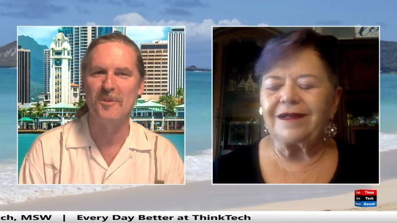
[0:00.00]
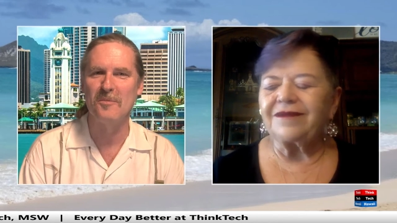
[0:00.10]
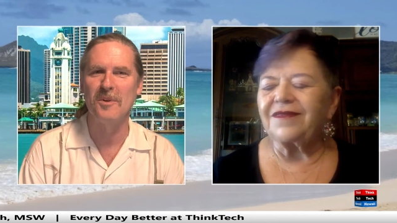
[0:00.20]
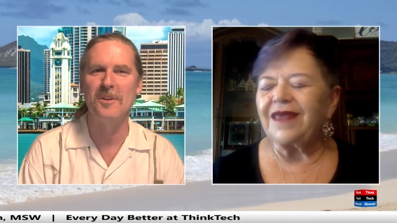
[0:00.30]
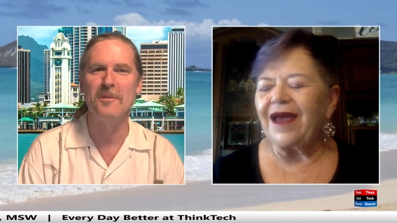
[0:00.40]

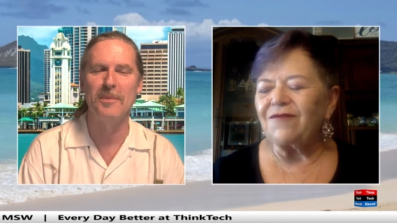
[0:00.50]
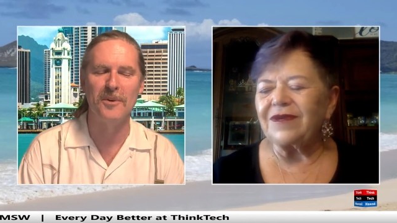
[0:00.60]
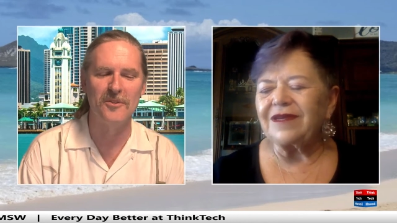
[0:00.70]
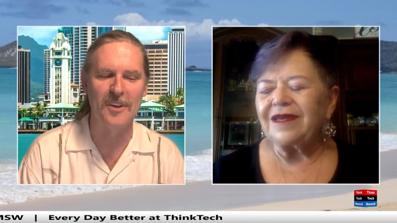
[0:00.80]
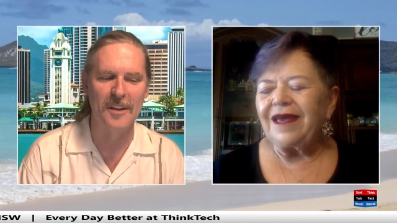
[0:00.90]
Speaker 1: What are that the
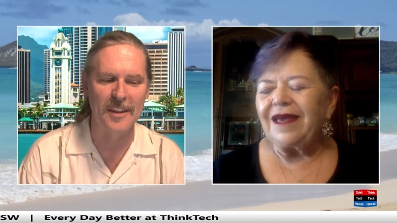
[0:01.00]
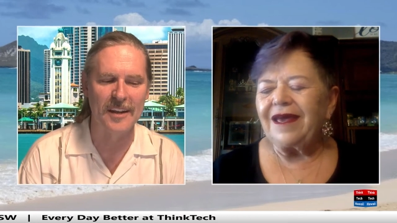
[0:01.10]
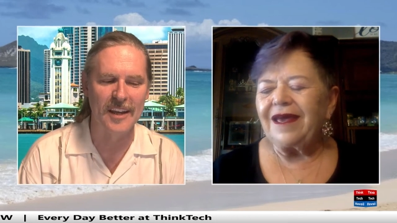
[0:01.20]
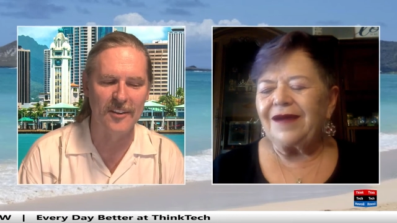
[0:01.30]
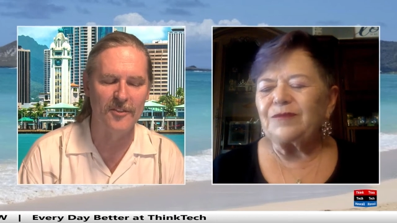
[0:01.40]
bills that, that
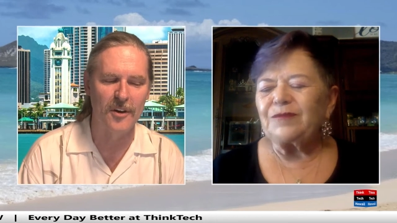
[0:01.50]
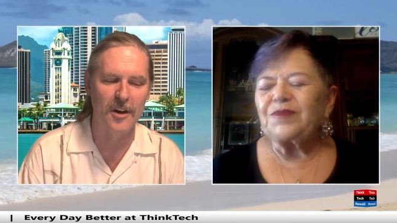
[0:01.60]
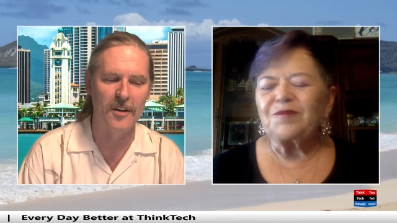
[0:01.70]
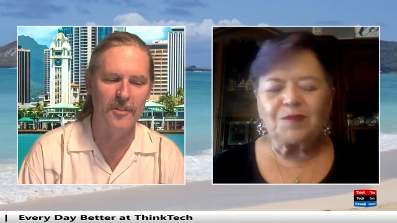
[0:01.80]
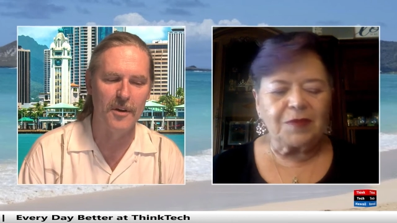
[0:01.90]
he's
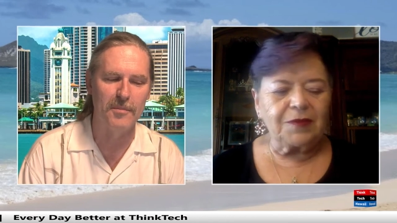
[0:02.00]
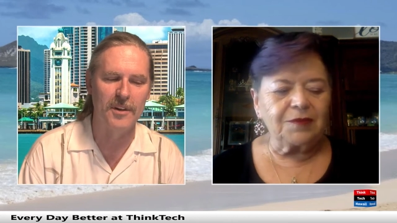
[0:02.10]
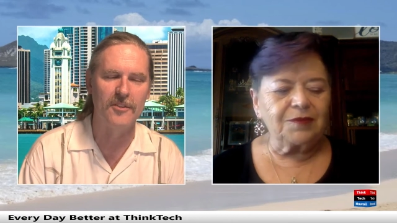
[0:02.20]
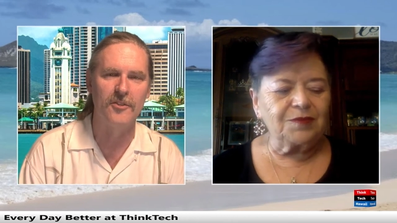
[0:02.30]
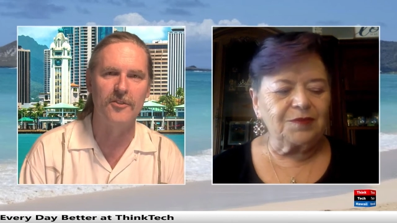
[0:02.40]
uh, there?
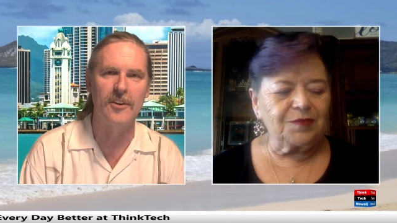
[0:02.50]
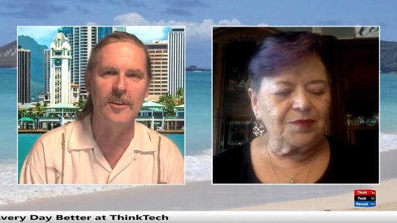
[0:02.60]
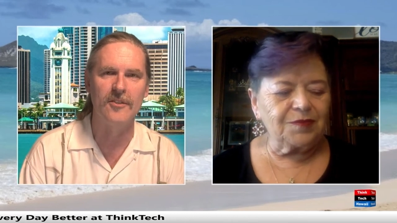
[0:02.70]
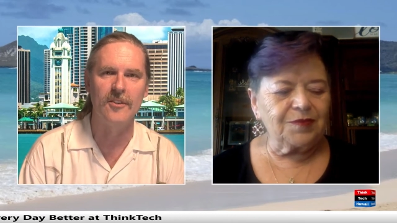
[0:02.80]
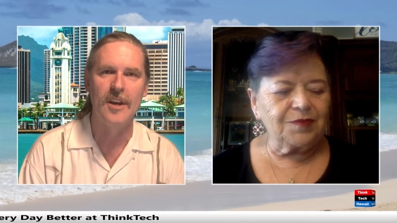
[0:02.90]
Because your son
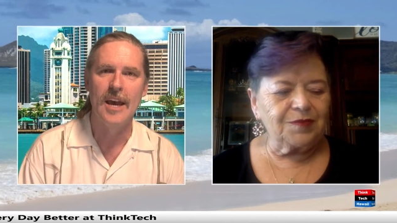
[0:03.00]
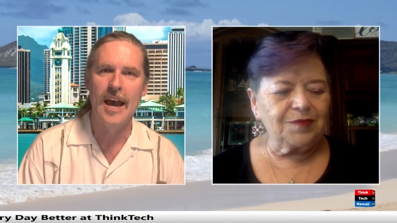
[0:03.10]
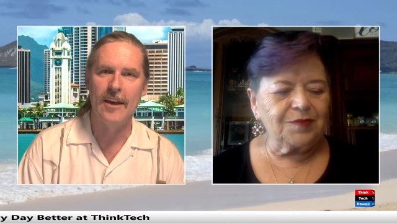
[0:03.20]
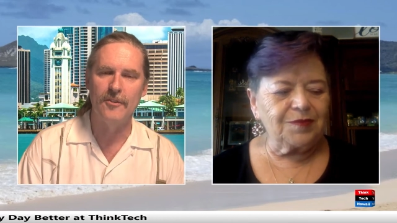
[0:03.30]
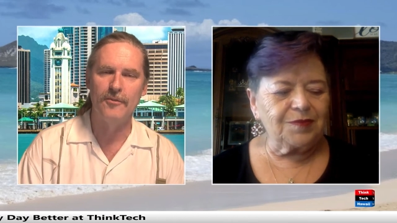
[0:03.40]
is
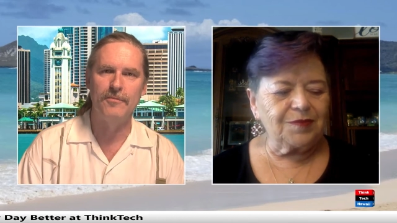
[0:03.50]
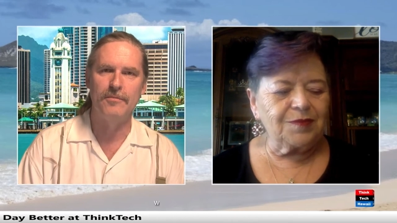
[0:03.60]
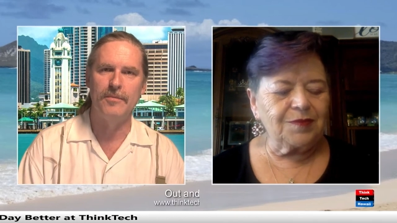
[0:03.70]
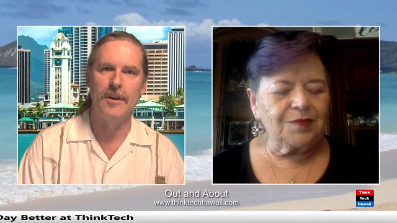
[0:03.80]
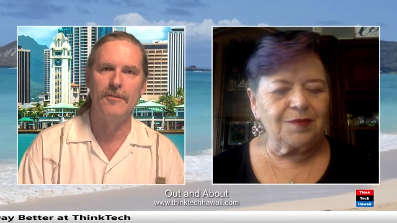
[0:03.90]
has,
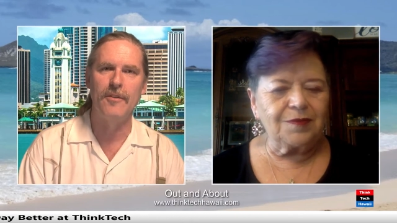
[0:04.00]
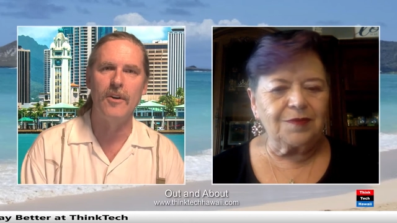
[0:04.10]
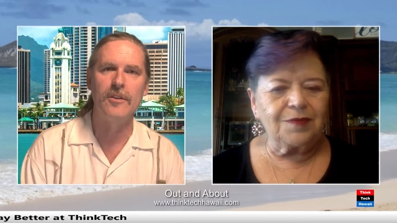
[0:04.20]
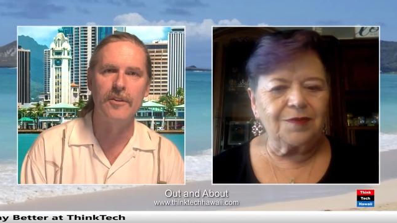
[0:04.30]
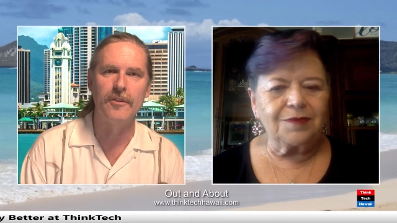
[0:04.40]
has
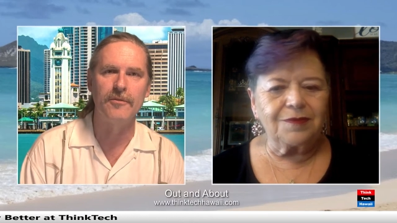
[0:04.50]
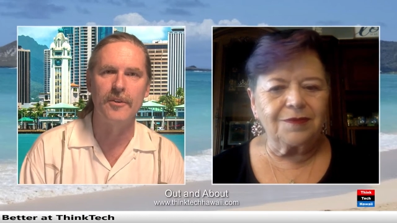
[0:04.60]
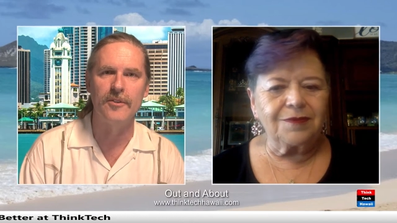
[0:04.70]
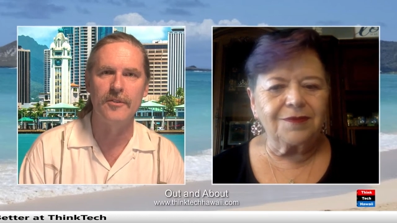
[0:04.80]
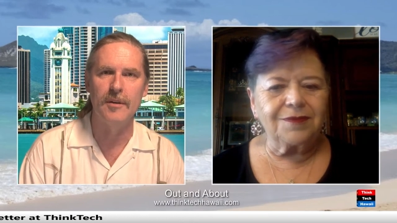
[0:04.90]
followed in your
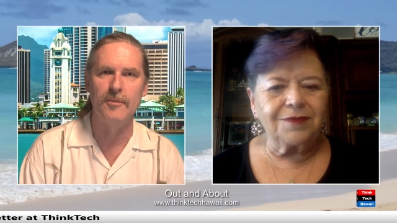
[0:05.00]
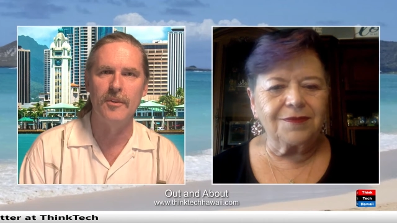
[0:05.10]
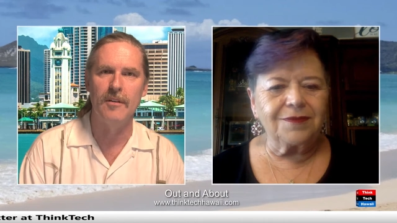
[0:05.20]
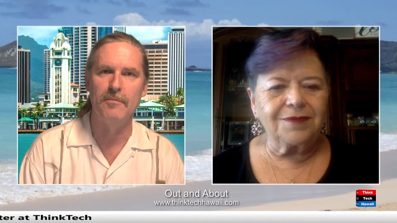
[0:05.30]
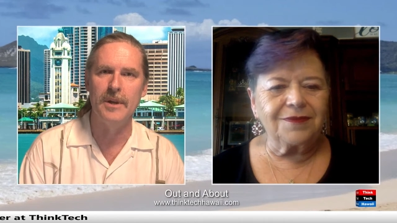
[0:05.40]
footsteps
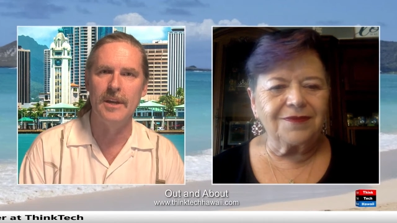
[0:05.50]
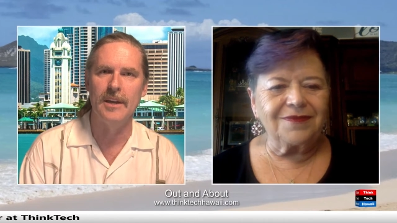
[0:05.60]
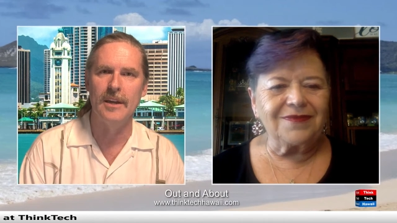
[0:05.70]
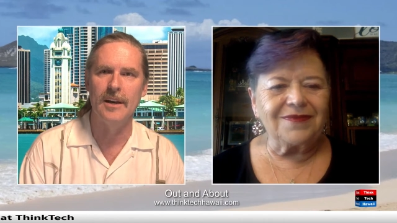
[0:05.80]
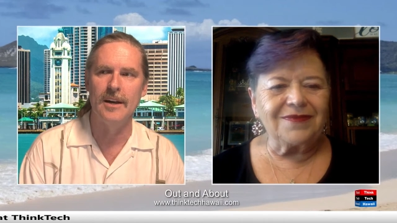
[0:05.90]
of
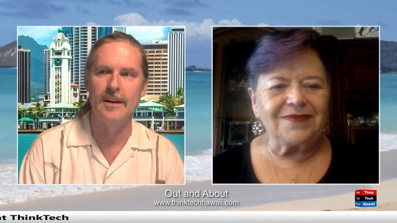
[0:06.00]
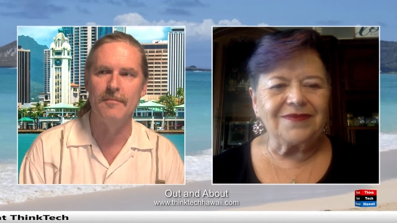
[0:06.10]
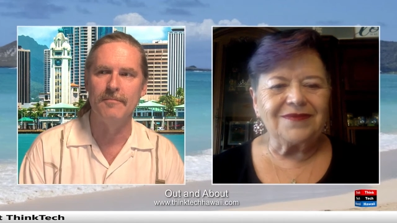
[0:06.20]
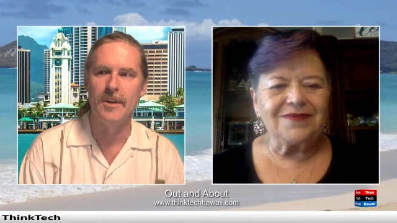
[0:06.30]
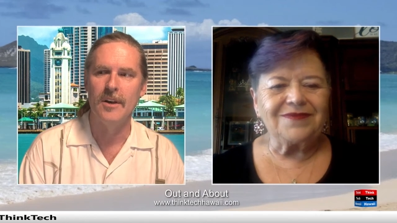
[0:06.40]
being
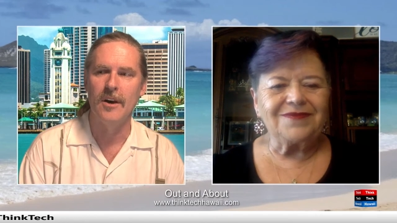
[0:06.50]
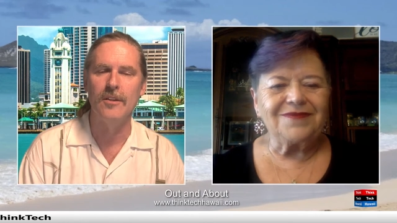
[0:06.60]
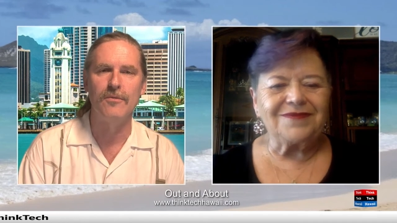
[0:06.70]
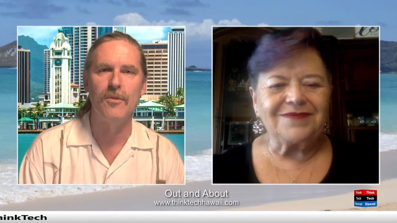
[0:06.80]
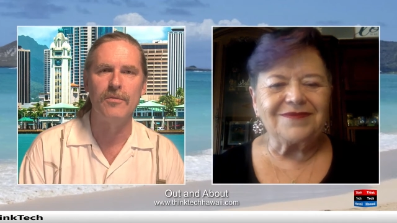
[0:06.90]
um, on the
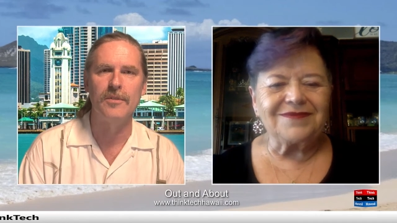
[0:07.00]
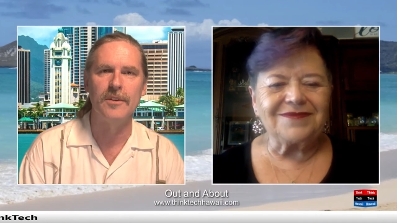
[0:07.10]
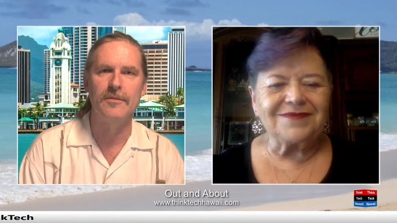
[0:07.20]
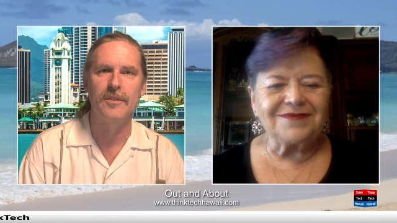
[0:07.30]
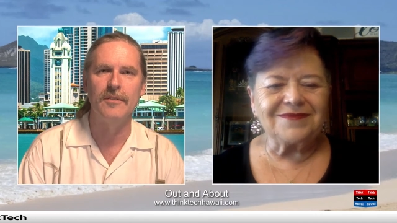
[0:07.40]
forefront
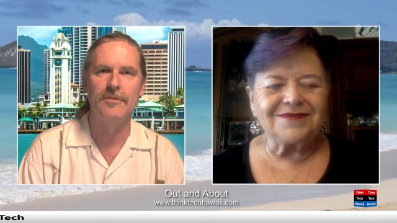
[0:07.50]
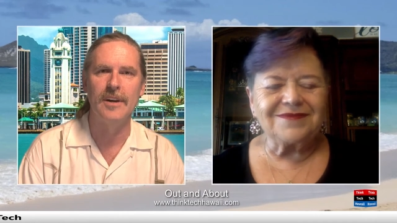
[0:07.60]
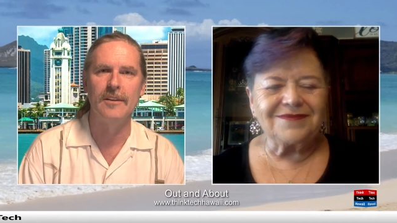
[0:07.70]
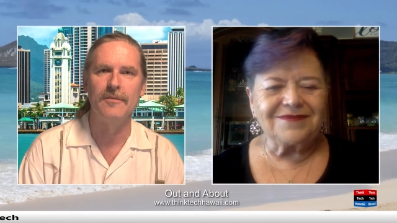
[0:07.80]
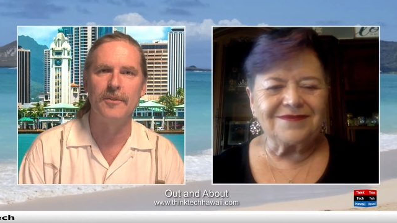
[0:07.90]
of, of
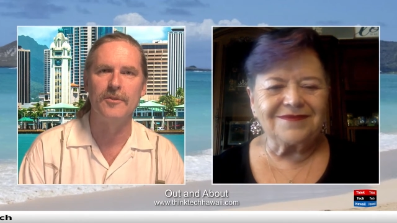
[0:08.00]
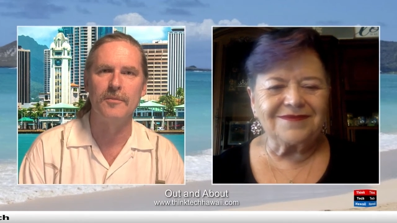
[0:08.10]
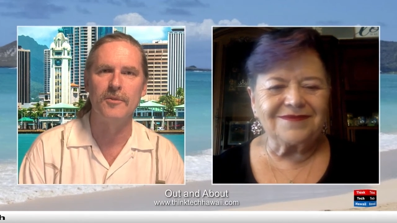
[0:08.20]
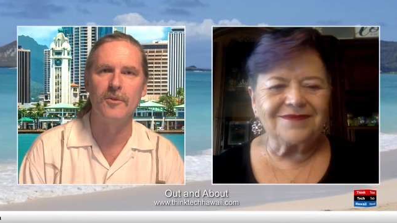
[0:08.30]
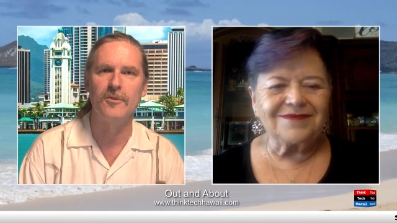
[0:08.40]
fighting for some
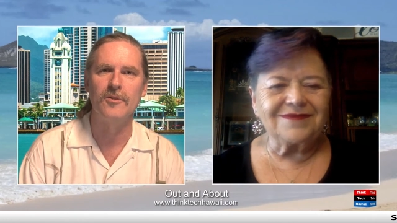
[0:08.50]
social